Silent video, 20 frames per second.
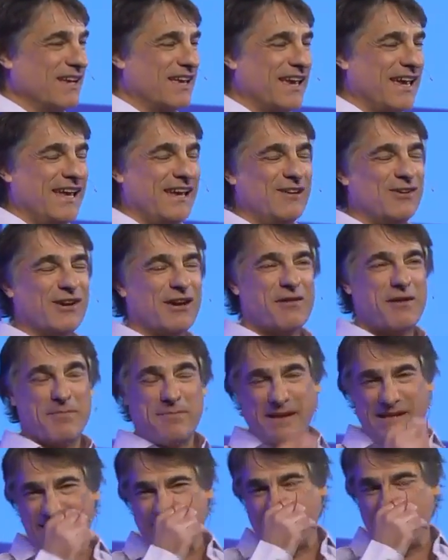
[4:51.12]

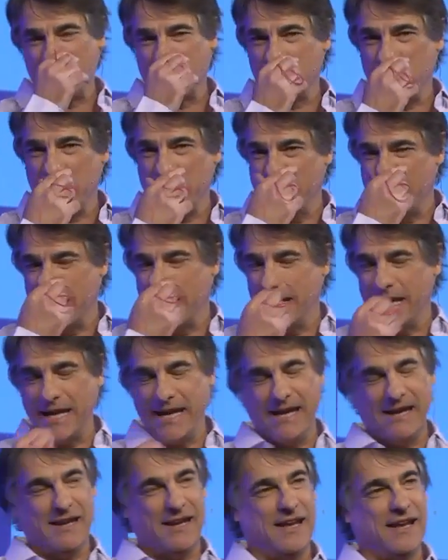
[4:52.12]
Afterwards, they found out
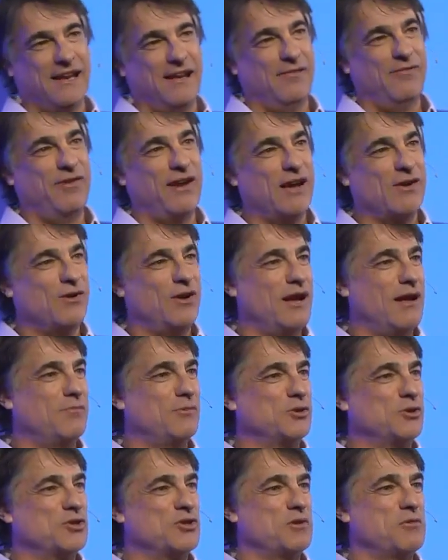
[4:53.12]
that what had
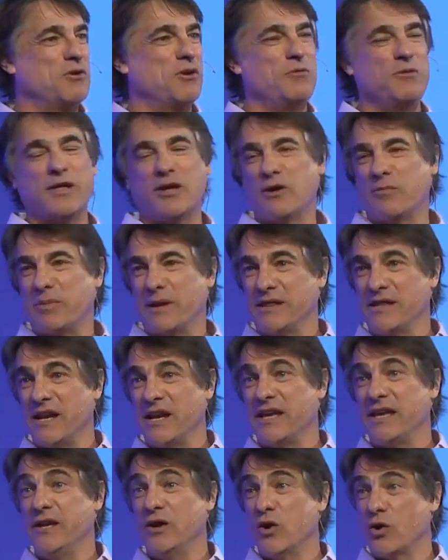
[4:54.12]
happened was that
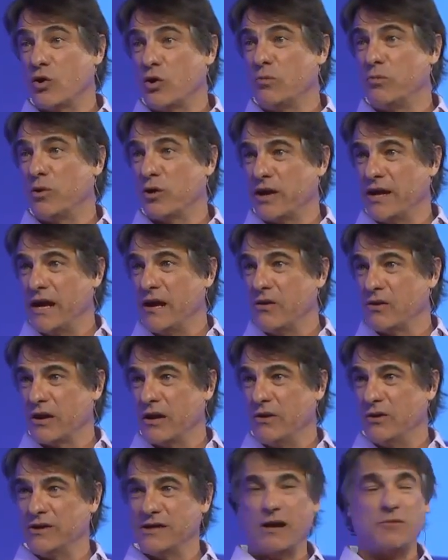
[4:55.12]
the guy
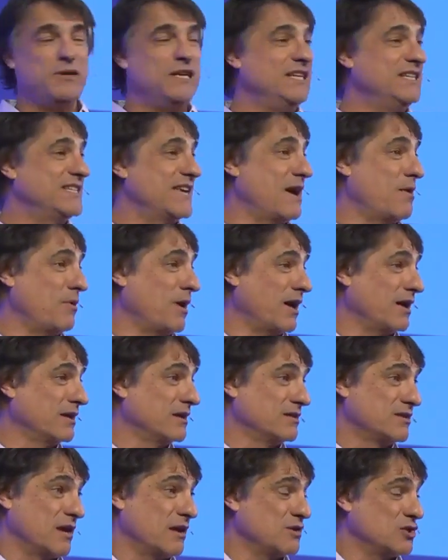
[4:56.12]
on
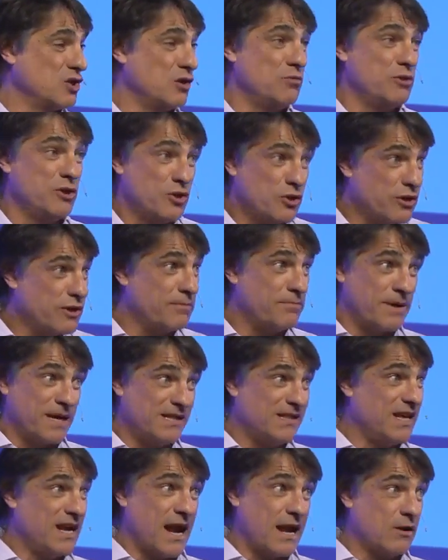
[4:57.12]
the
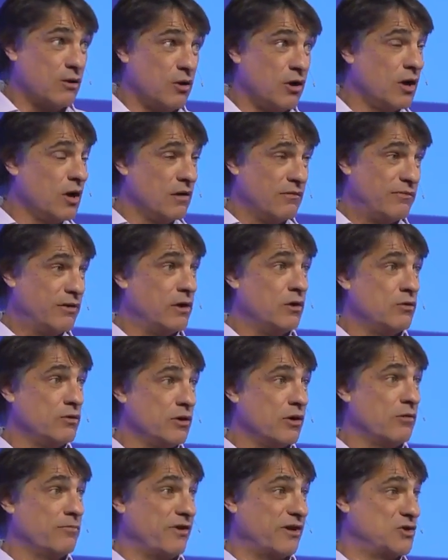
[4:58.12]
motorcycle
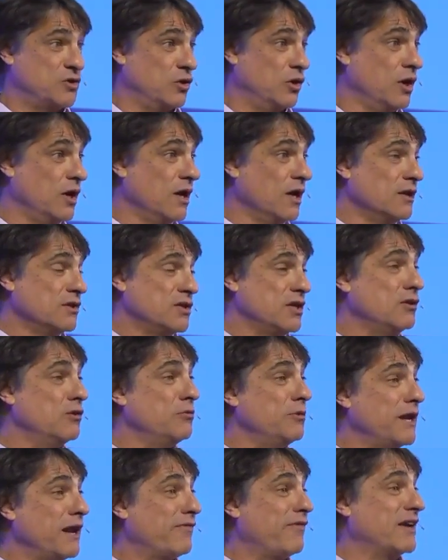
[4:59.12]
forgot to turn on the
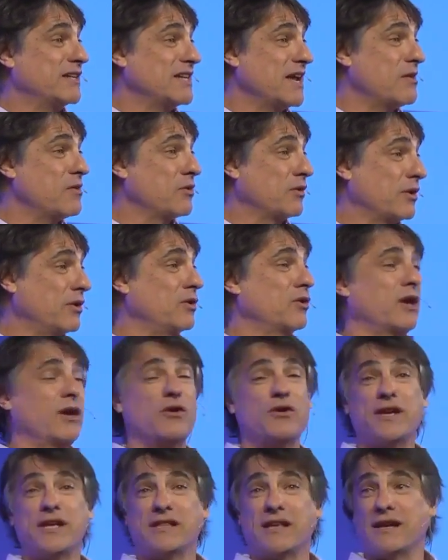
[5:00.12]
gyroscope, which
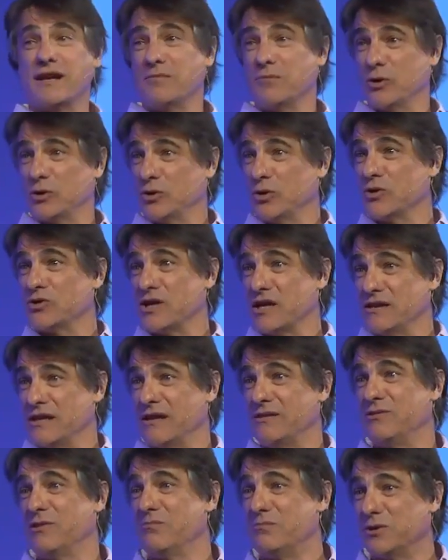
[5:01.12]
would have
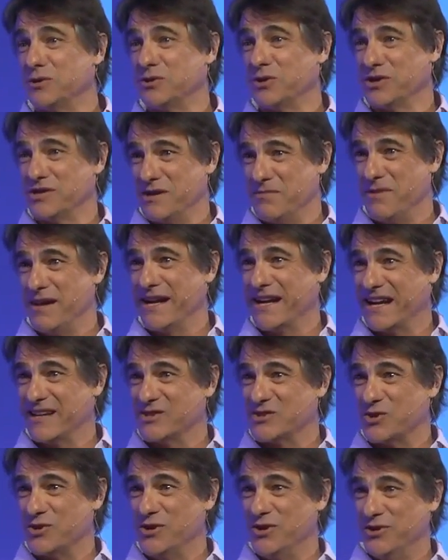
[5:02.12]

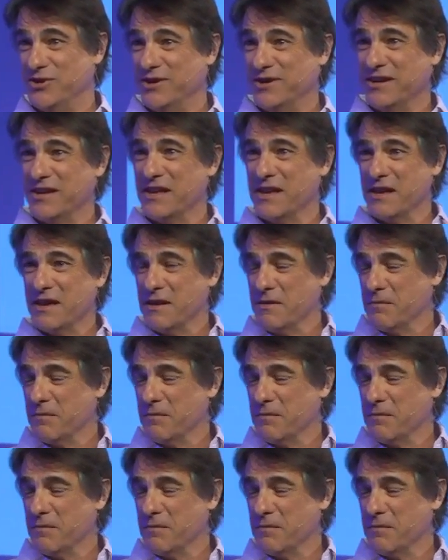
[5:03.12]
would